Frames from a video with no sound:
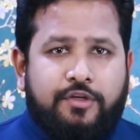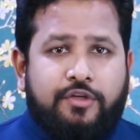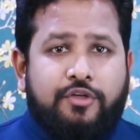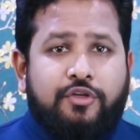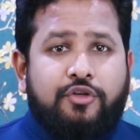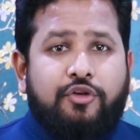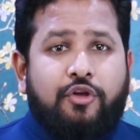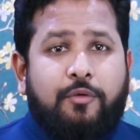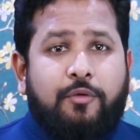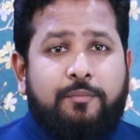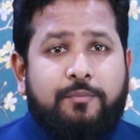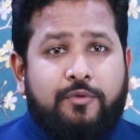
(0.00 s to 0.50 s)

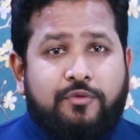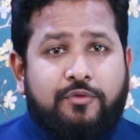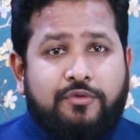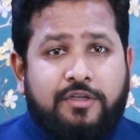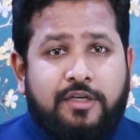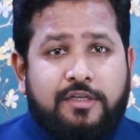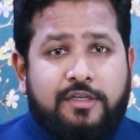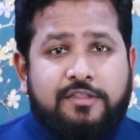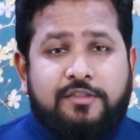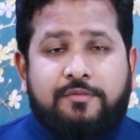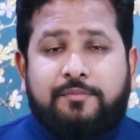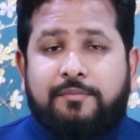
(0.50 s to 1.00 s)
Your
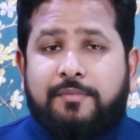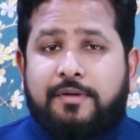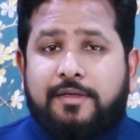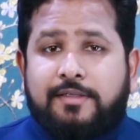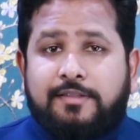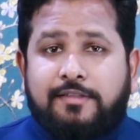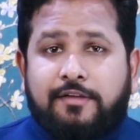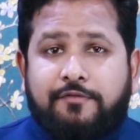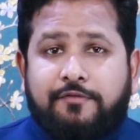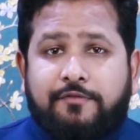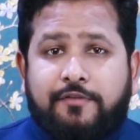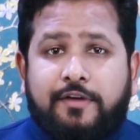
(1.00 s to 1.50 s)
projects may
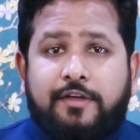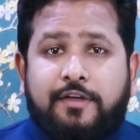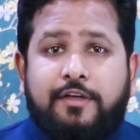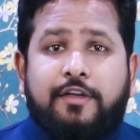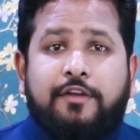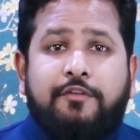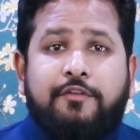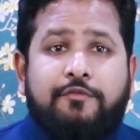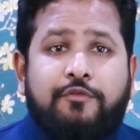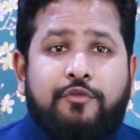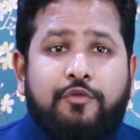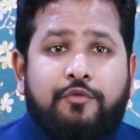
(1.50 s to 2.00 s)
suffer
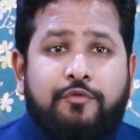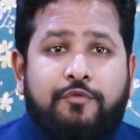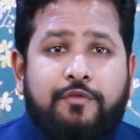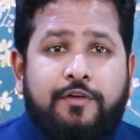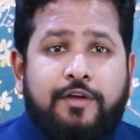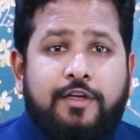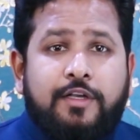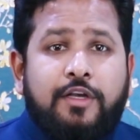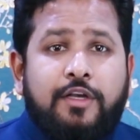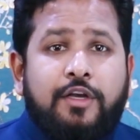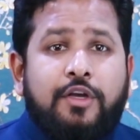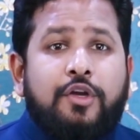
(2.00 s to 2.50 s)
if you
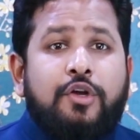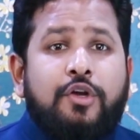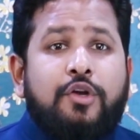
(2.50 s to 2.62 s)
feel